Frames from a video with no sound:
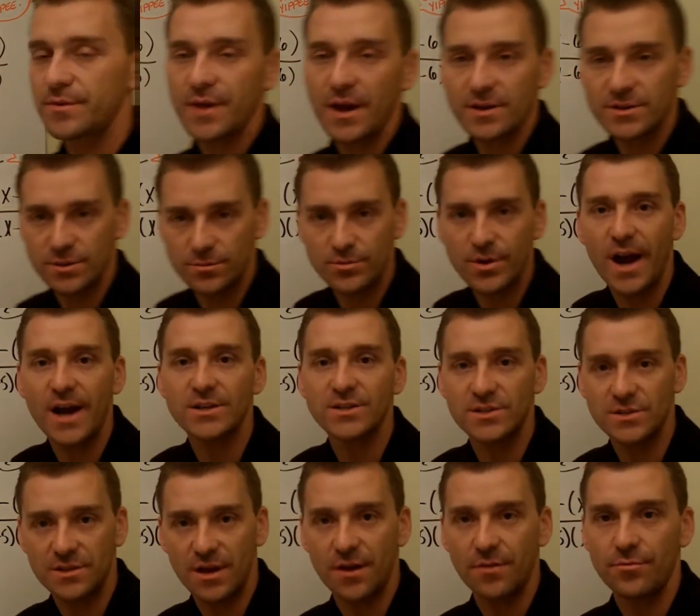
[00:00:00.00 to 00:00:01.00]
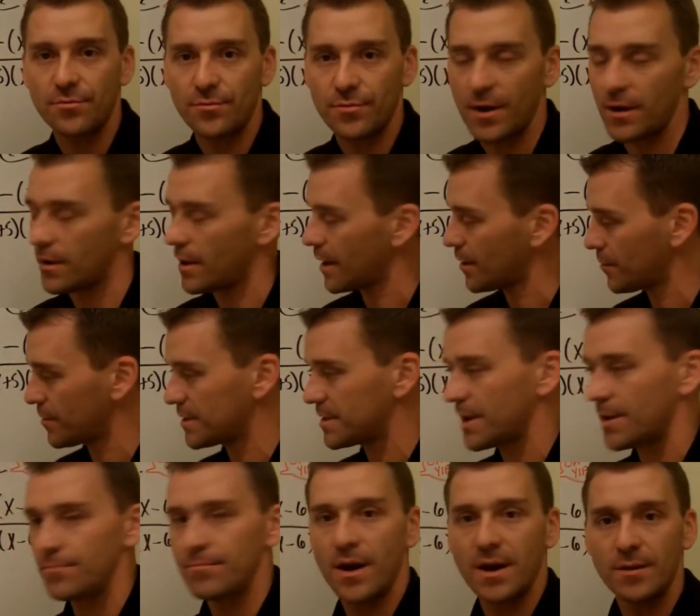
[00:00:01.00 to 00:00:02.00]
that subtraction sign through there like we
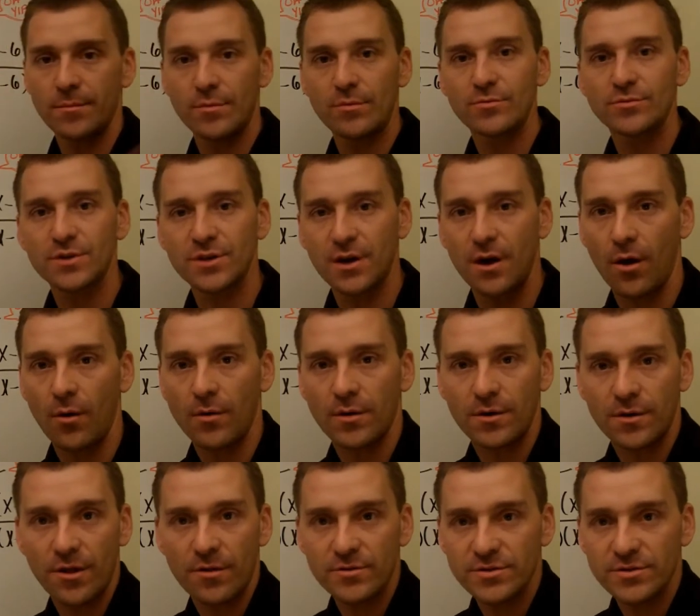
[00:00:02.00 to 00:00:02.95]
did many moons ago in another